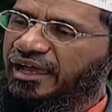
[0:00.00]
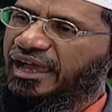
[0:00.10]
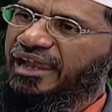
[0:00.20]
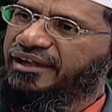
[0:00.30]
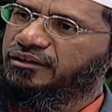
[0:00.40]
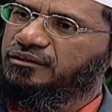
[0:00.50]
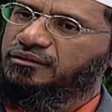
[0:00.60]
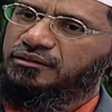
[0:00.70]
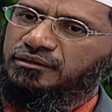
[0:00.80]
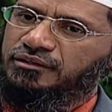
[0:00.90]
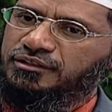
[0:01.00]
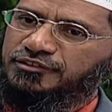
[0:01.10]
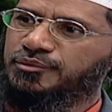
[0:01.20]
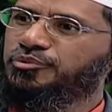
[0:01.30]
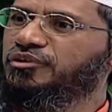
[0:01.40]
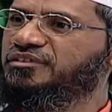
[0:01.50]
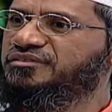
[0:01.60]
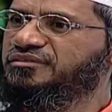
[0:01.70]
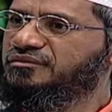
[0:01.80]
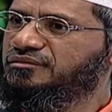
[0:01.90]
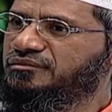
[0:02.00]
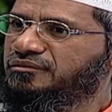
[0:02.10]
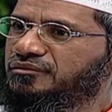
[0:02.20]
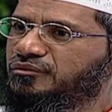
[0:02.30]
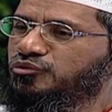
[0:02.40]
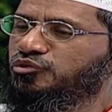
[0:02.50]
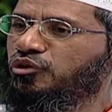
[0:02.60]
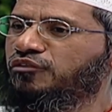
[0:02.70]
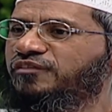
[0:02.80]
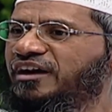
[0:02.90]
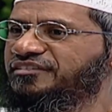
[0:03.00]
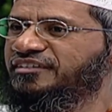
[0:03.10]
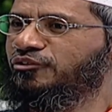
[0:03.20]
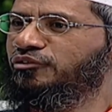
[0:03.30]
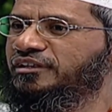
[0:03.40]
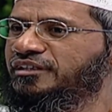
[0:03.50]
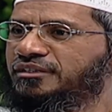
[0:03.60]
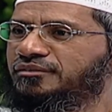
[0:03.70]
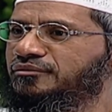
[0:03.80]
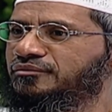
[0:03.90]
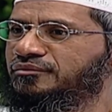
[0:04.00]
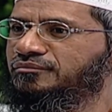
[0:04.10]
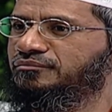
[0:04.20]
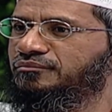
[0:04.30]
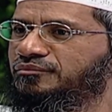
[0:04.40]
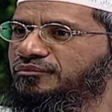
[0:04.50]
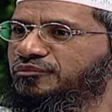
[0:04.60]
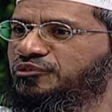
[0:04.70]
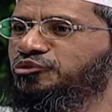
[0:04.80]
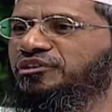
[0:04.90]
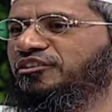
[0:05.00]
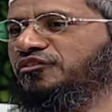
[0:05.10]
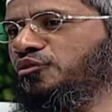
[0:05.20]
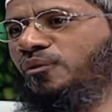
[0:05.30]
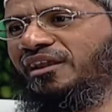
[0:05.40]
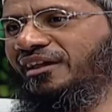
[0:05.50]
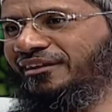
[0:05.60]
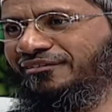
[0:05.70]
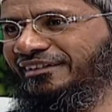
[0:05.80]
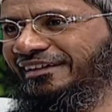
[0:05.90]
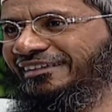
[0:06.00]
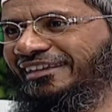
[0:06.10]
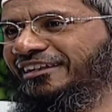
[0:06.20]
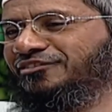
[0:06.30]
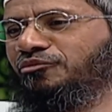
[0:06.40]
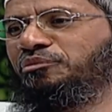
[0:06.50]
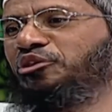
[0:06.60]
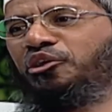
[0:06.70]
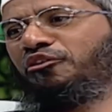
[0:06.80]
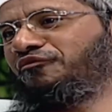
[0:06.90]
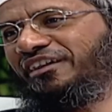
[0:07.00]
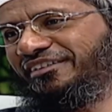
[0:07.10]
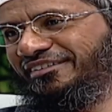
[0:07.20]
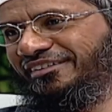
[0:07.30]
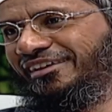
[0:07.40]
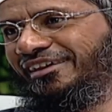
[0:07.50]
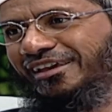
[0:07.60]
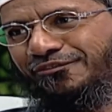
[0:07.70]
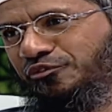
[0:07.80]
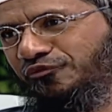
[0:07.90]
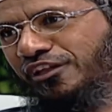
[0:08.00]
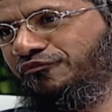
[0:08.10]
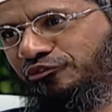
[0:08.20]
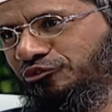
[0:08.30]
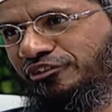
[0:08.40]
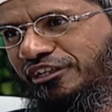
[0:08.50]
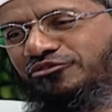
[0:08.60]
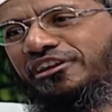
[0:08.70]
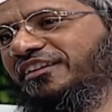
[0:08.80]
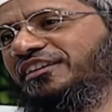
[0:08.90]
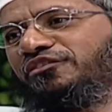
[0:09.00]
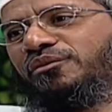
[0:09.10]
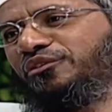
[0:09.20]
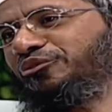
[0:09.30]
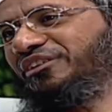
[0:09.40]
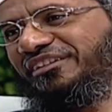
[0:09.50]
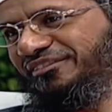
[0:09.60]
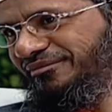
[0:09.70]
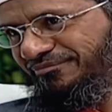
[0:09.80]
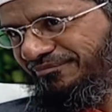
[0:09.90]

And suppose you don't fast and only 2 days of Shawwal are left. That does not mean you cannot fast. If you fast for 2 days, you'll get the sawab for 2 days.